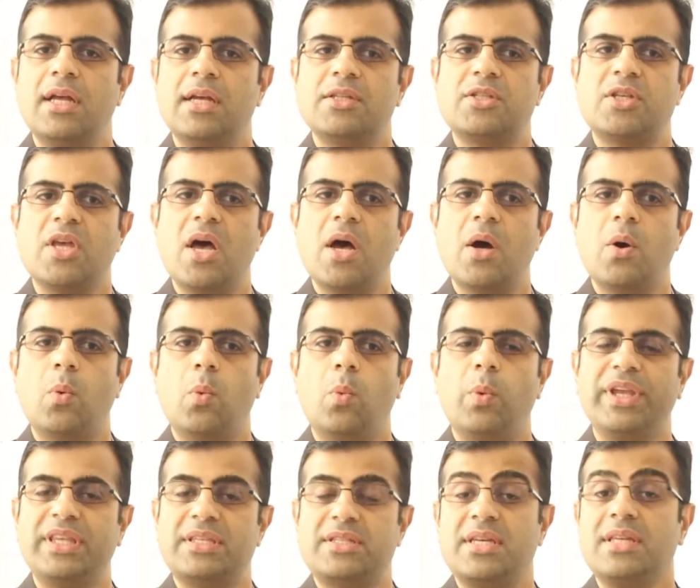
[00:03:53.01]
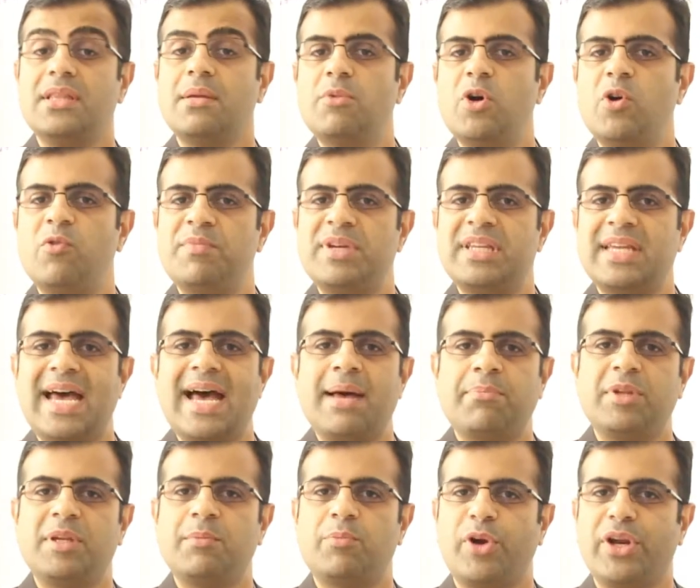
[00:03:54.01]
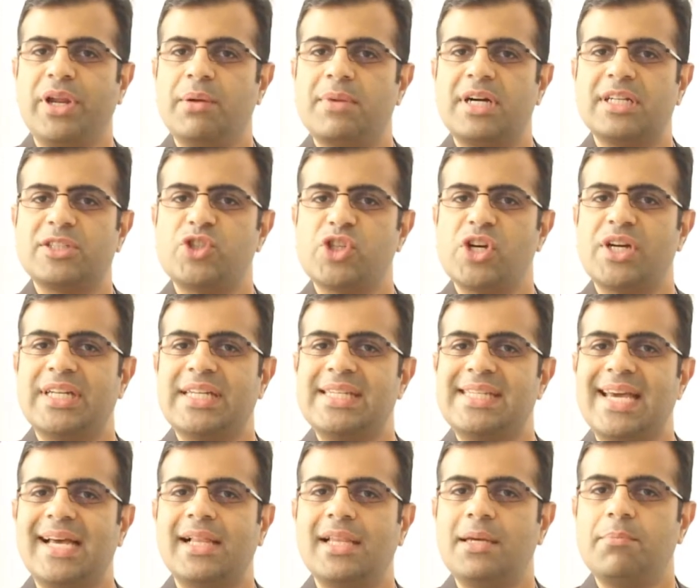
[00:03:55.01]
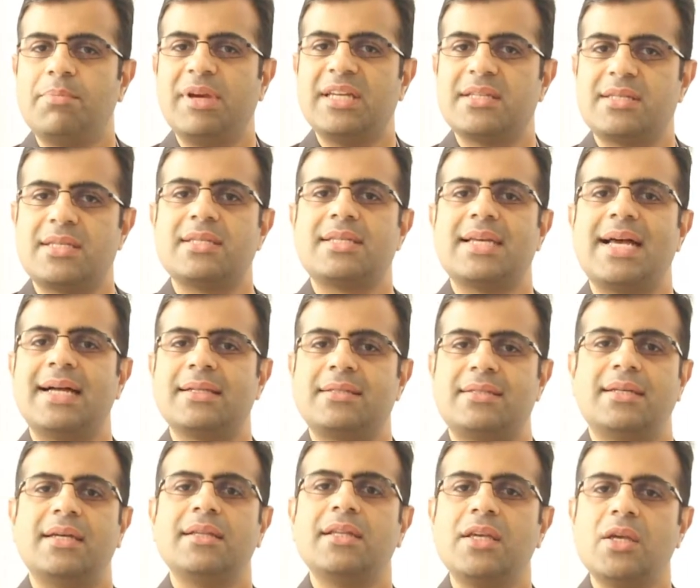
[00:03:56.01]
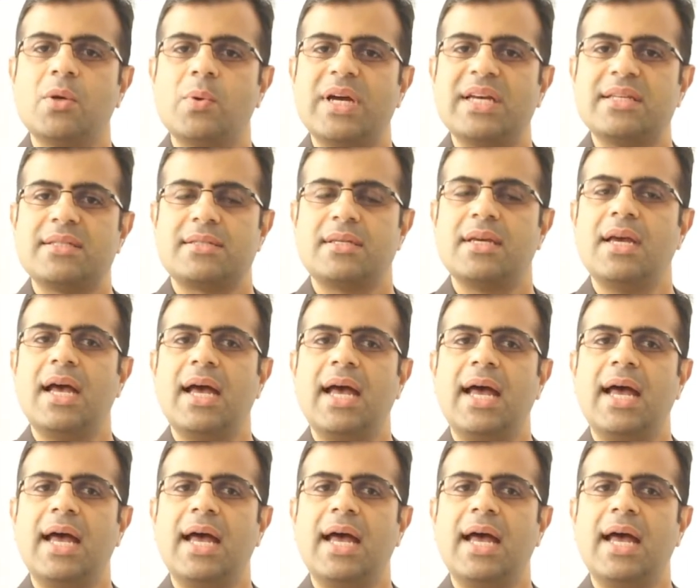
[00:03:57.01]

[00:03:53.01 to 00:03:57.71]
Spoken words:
So we see the movement happening pretty much on a daily basis outside the US.